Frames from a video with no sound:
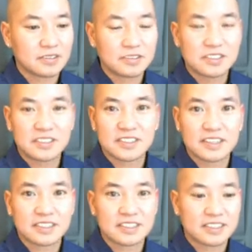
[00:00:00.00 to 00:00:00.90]
ocean
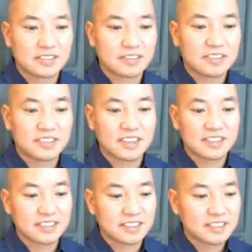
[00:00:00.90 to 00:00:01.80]
science and earth
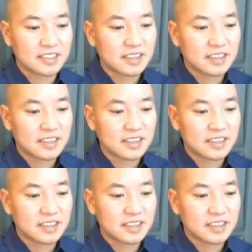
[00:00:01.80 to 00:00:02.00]
sciences.